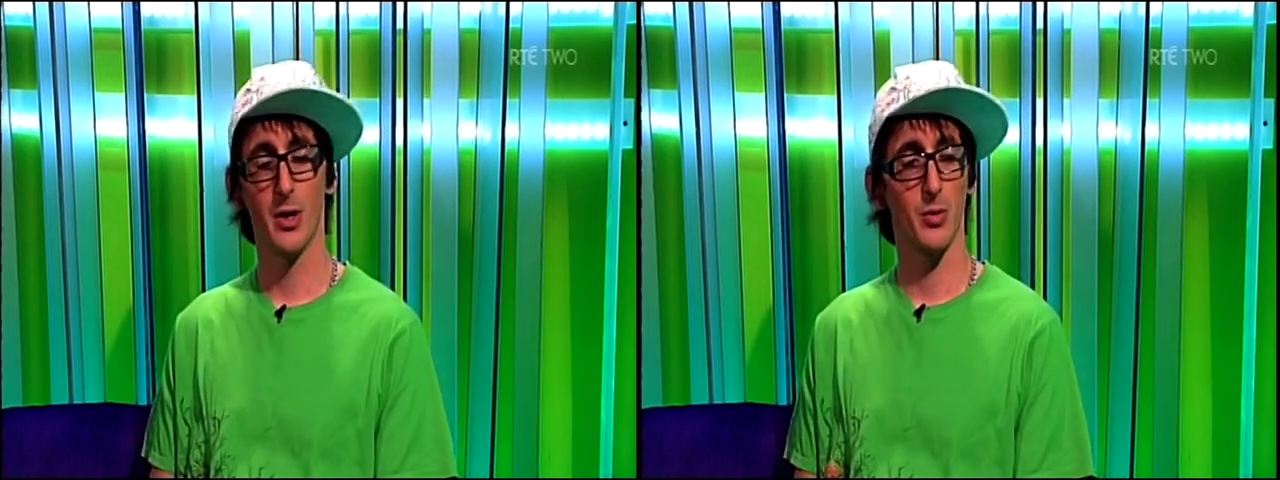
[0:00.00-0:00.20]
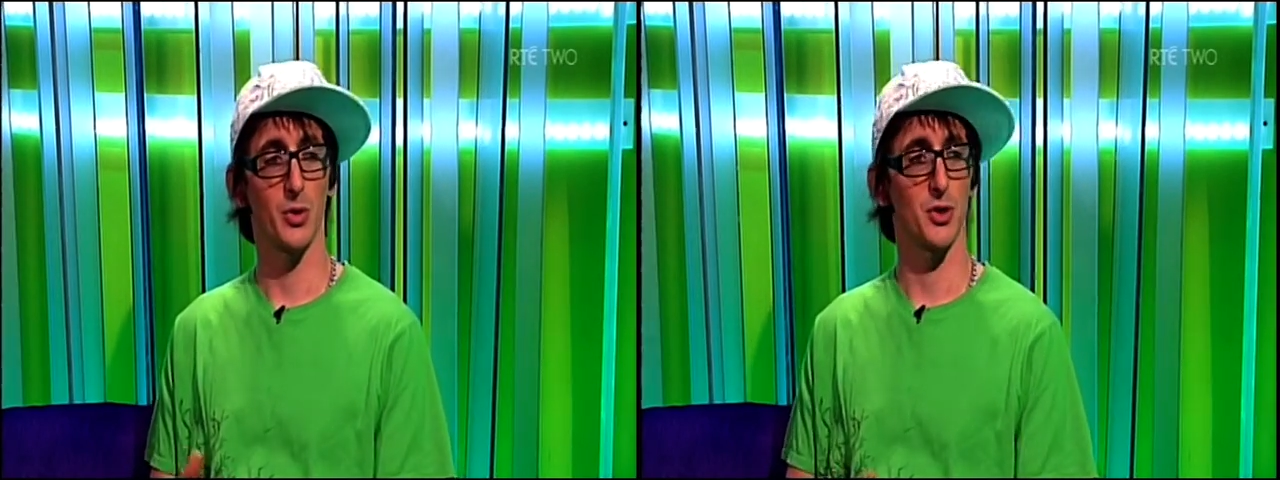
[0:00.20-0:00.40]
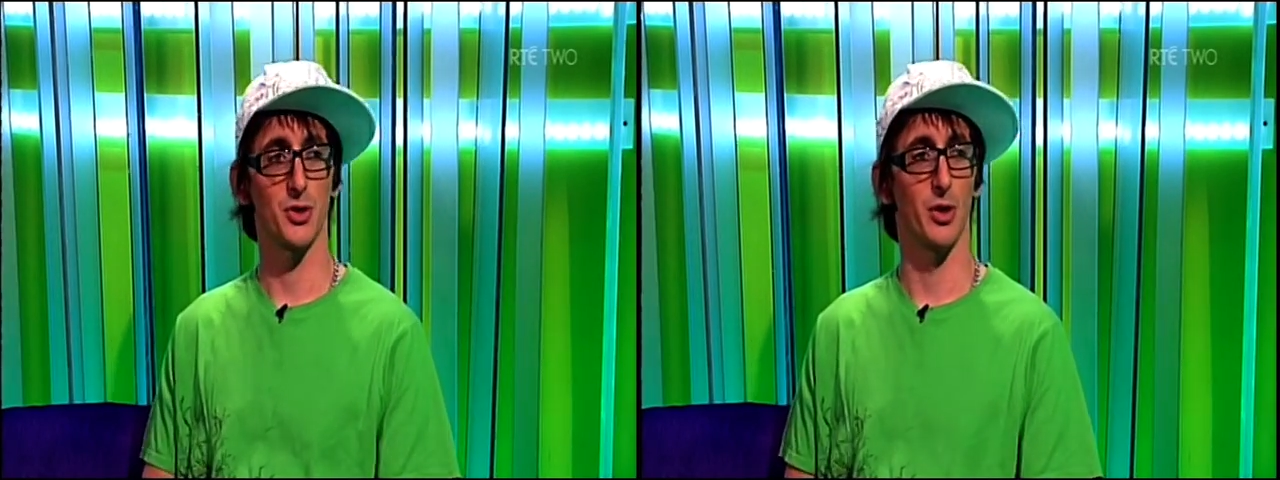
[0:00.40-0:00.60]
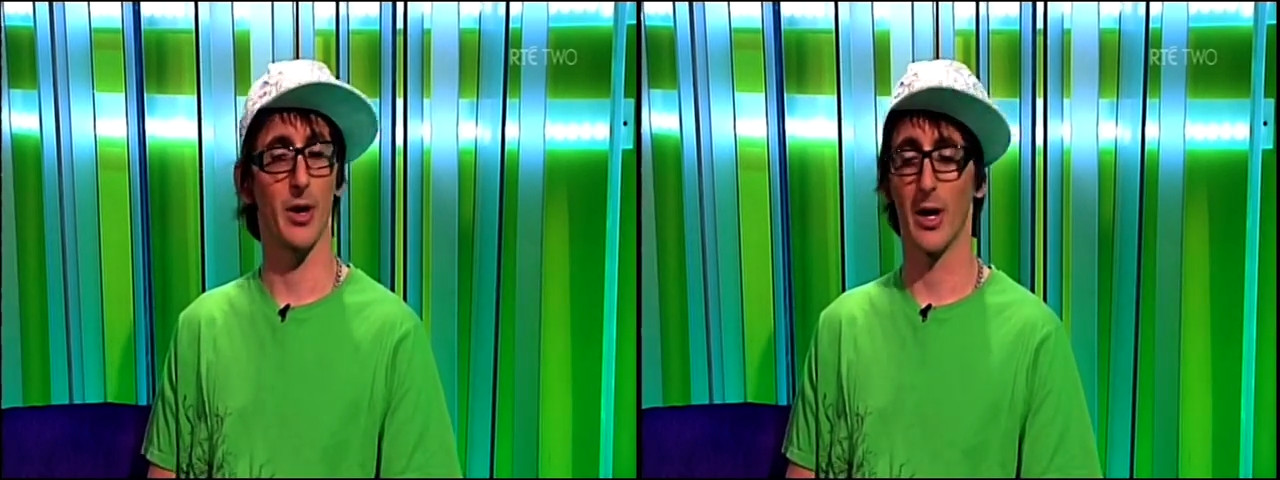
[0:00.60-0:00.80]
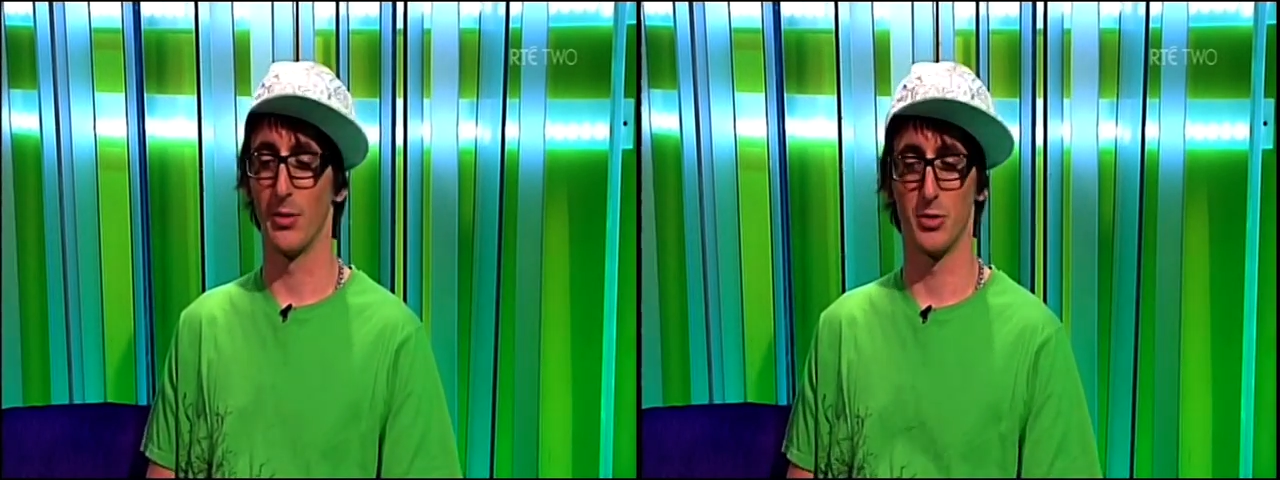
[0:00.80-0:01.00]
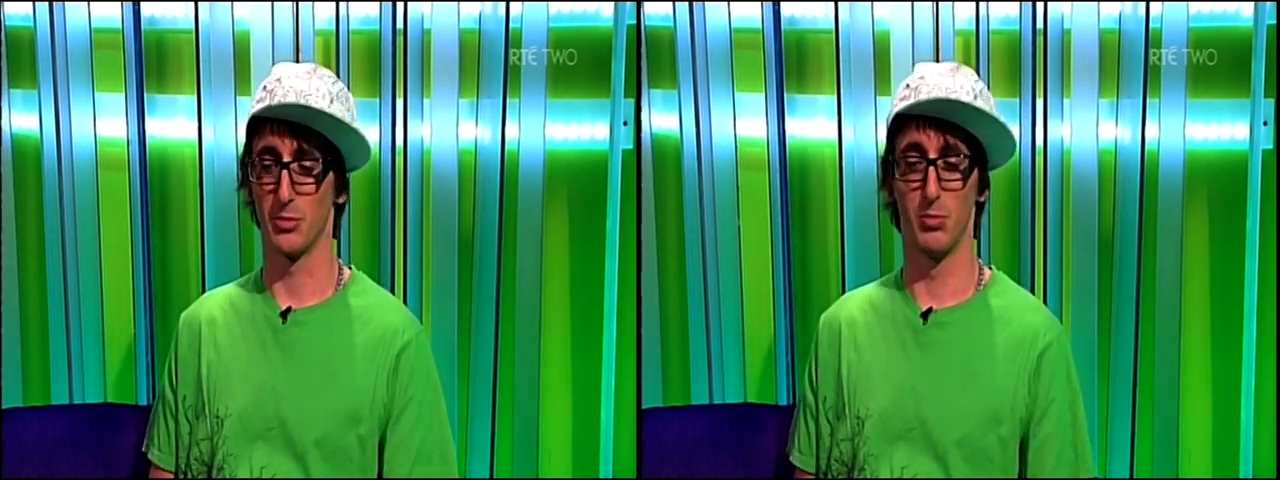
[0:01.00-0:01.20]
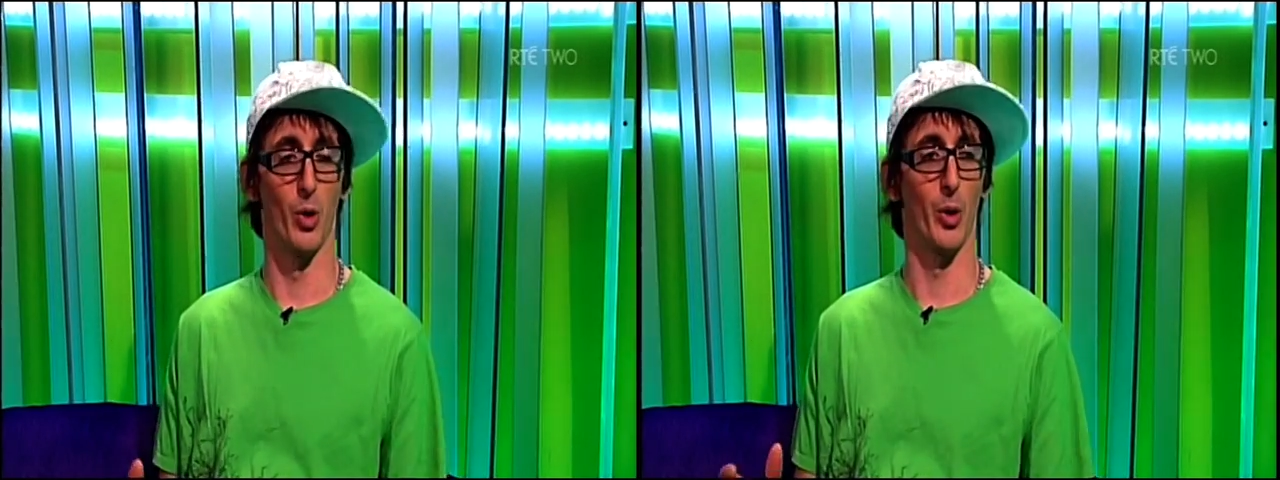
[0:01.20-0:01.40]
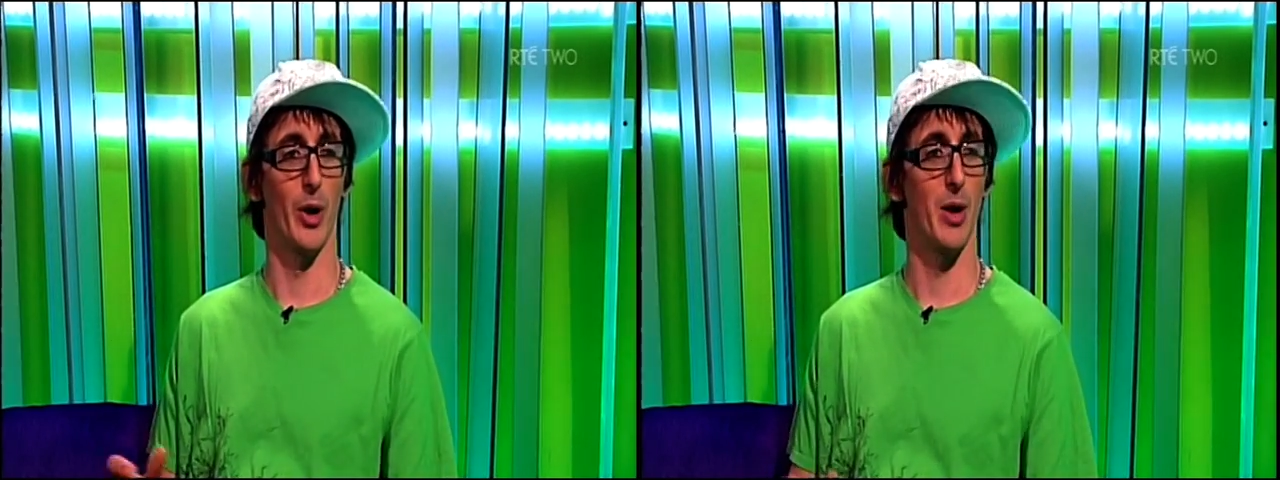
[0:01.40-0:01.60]
once I saw that, I was just
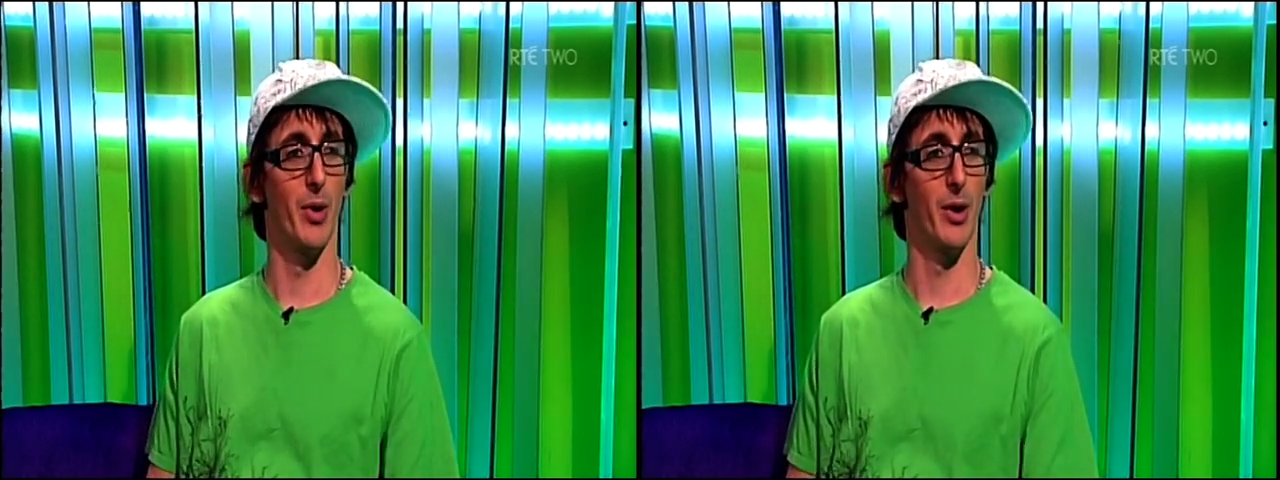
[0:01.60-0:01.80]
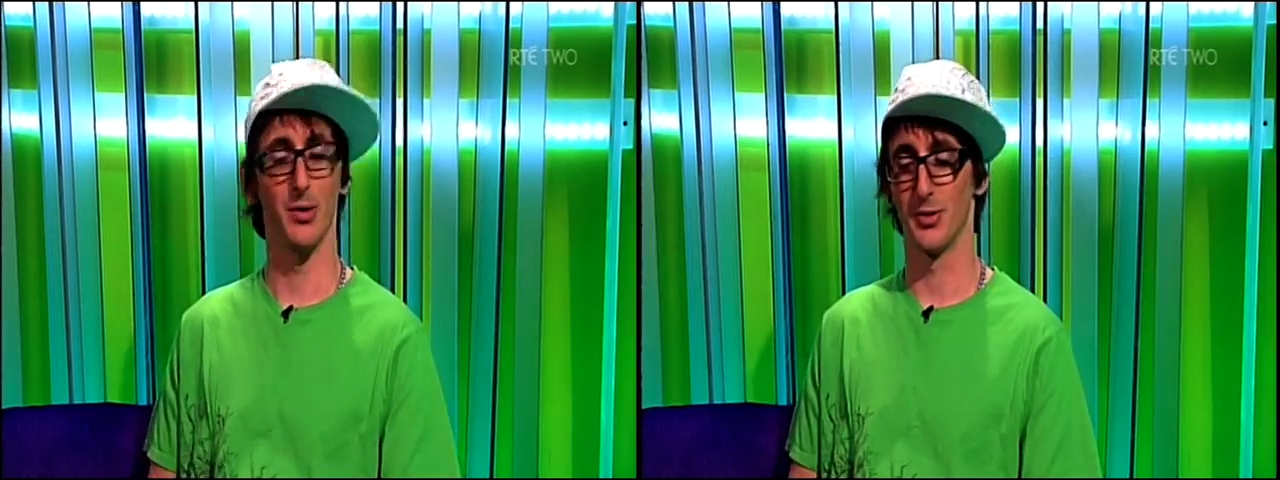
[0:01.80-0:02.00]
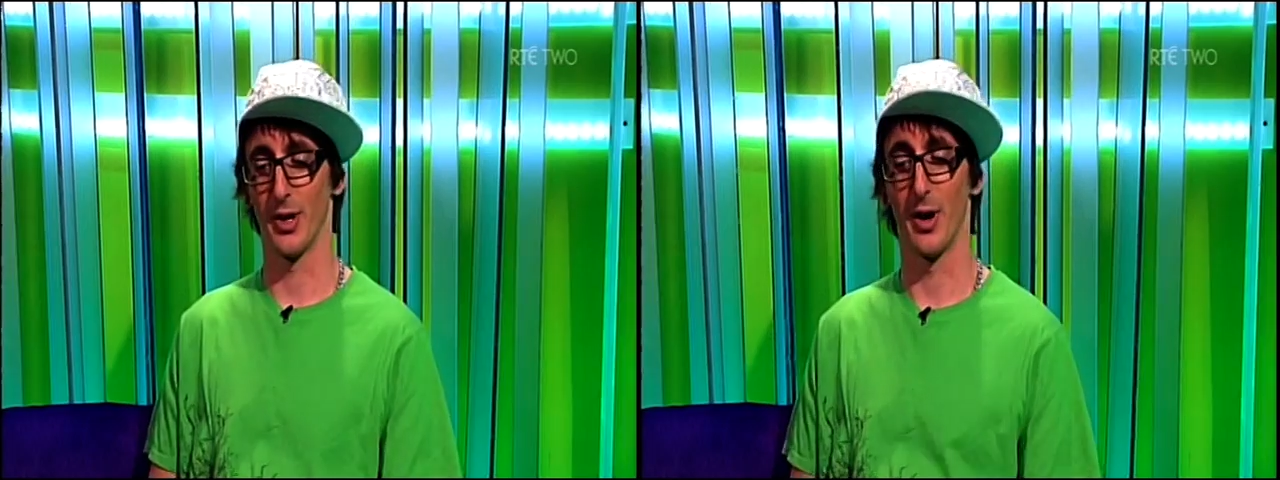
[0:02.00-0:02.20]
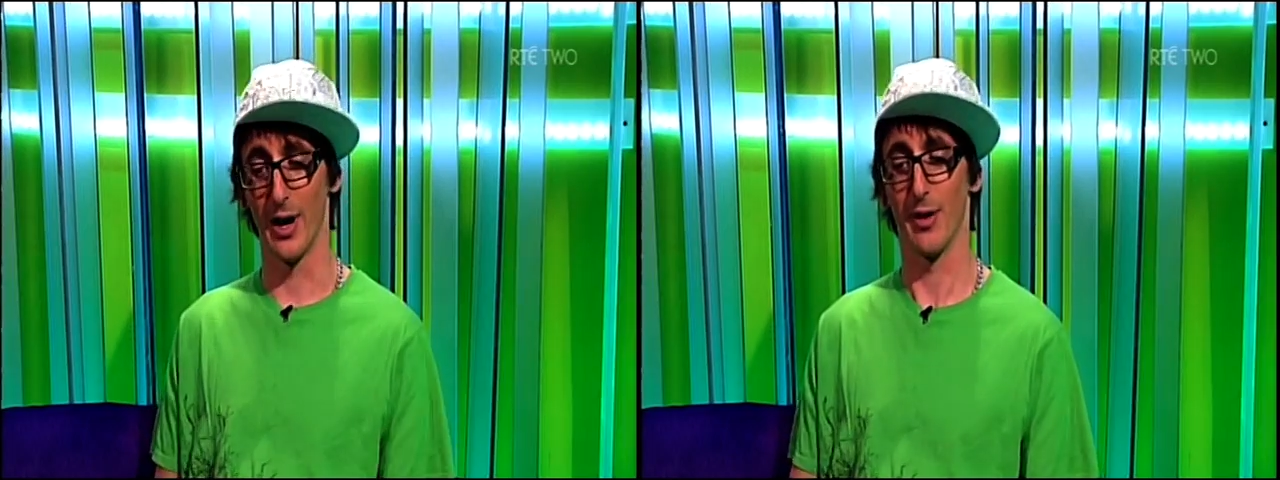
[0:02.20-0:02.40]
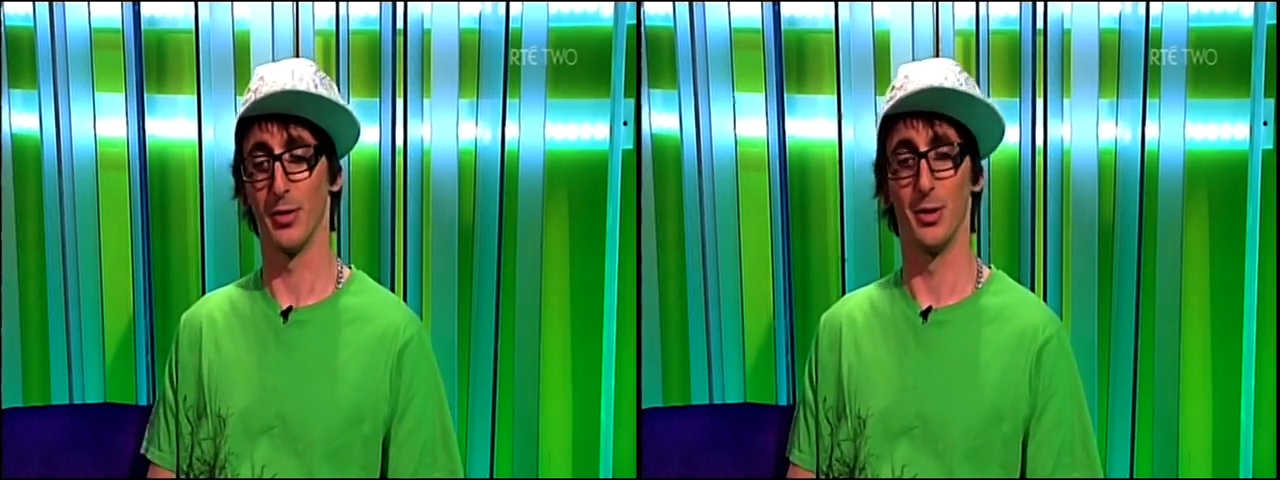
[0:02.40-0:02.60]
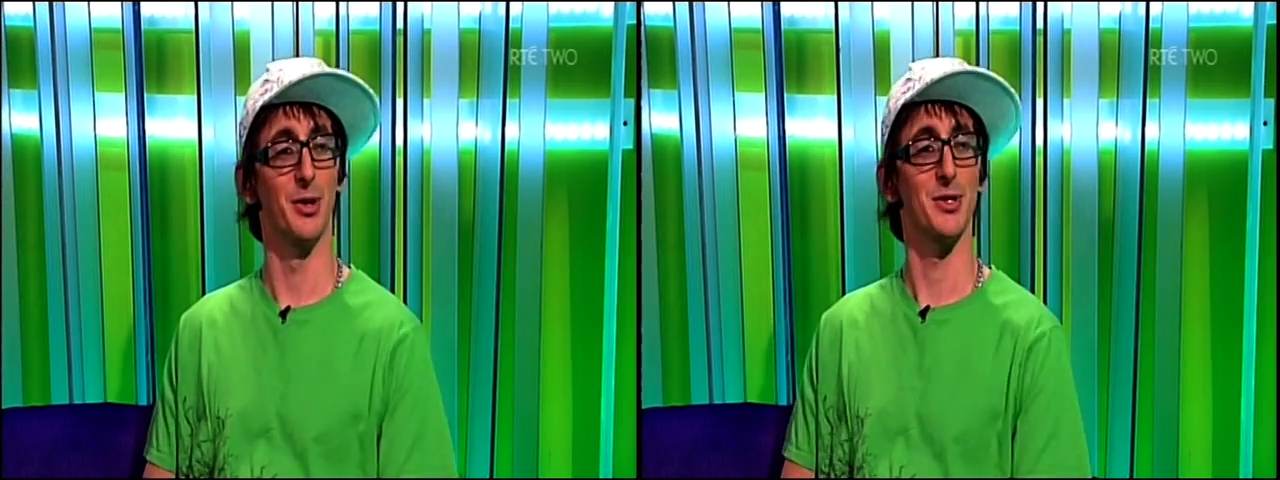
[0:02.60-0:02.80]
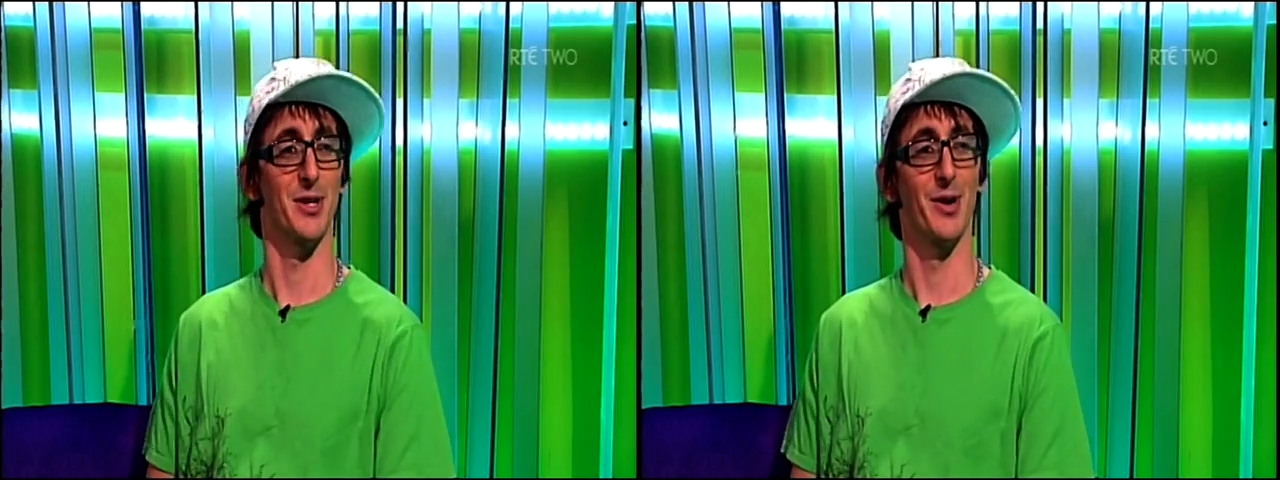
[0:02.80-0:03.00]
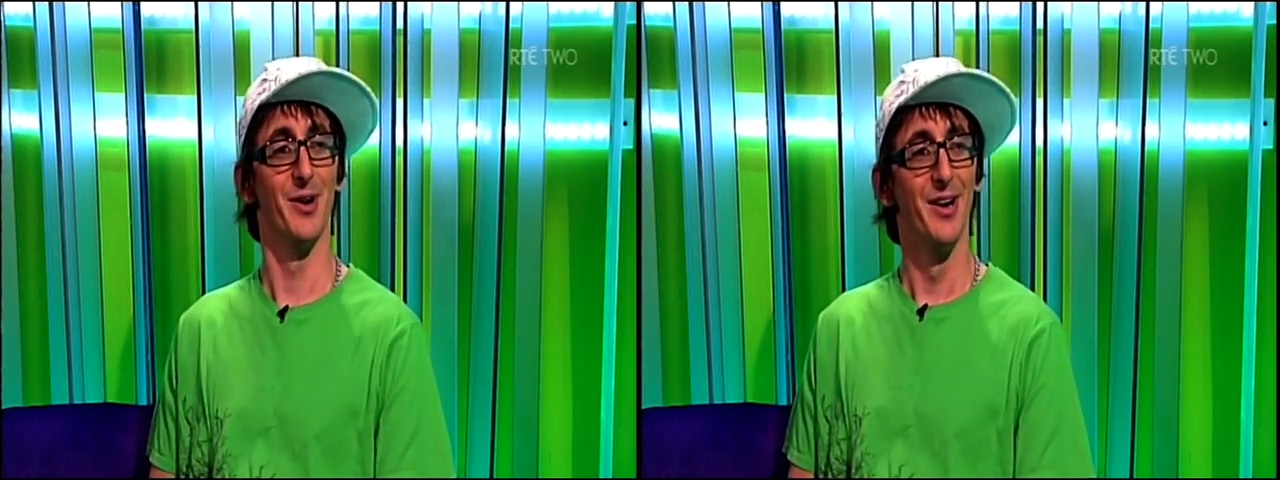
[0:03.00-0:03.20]
blown away by it. It was like, I have to do this now.